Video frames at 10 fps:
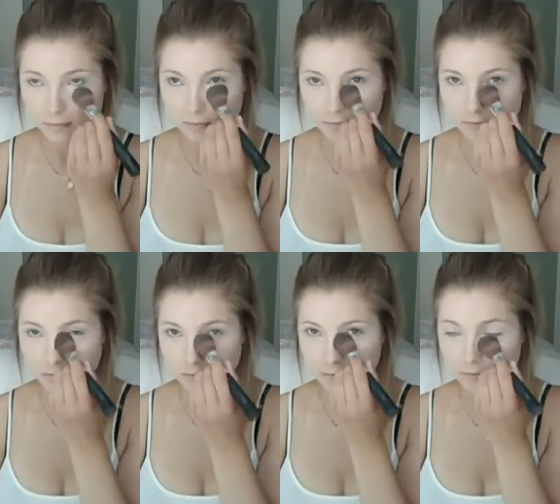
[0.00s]
set
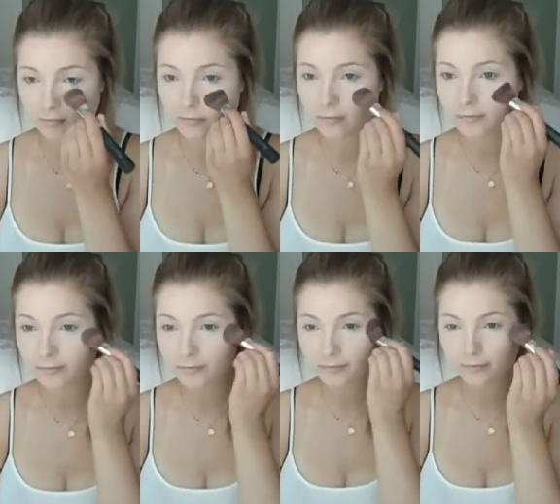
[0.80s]
my under eye
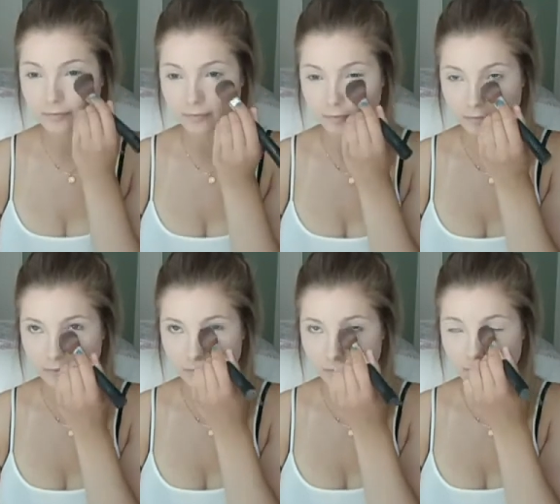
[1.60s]
area, I use
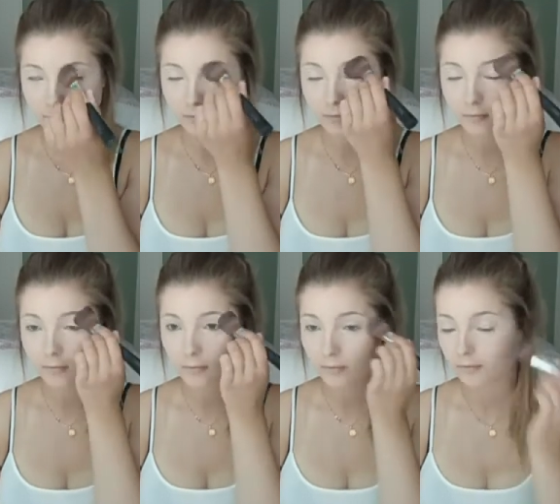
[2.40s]
the
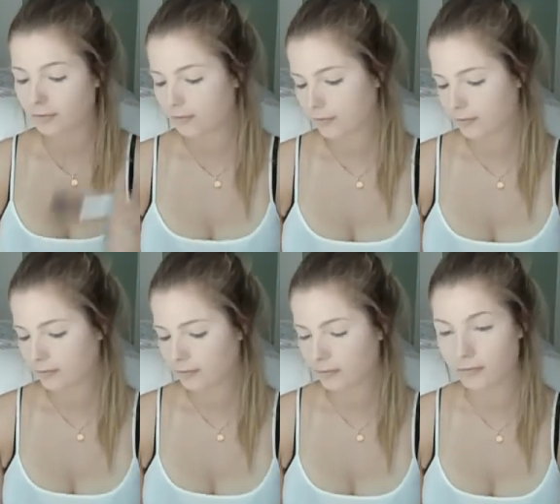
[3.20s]
NYC
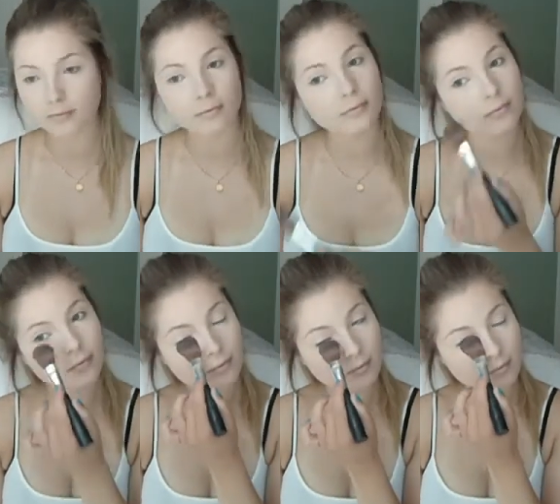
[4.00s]
Smooth Skin
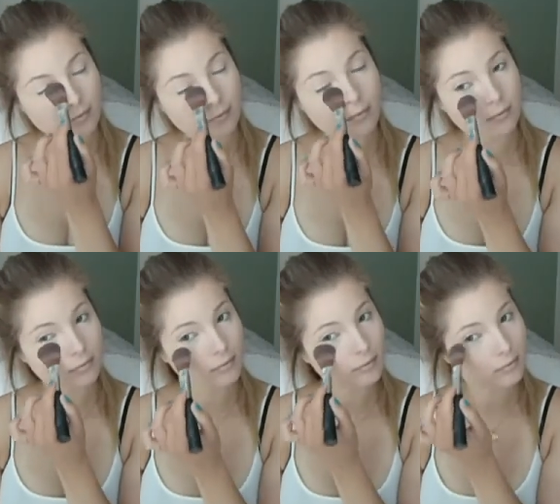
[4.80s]
Pressed Face
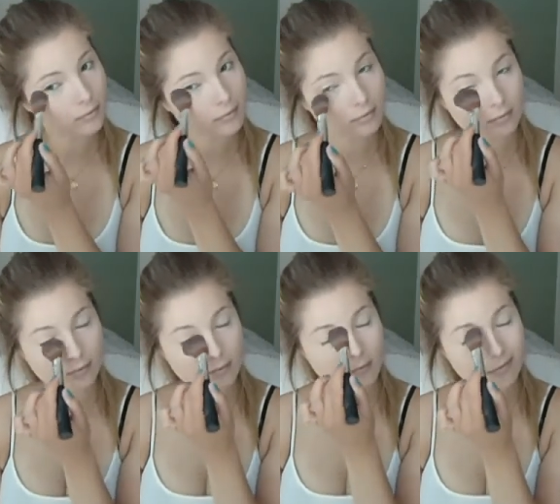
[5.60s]
Powder
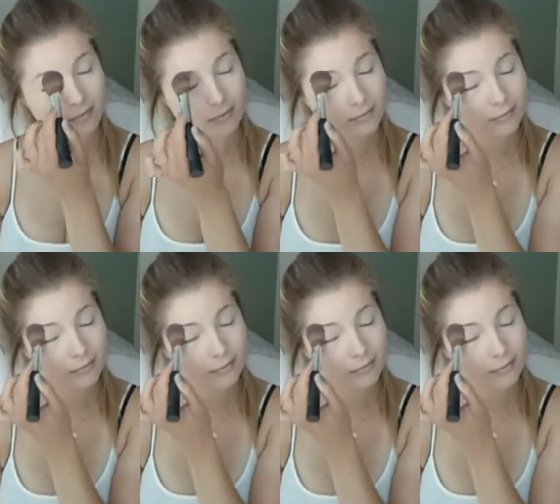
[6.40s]
in...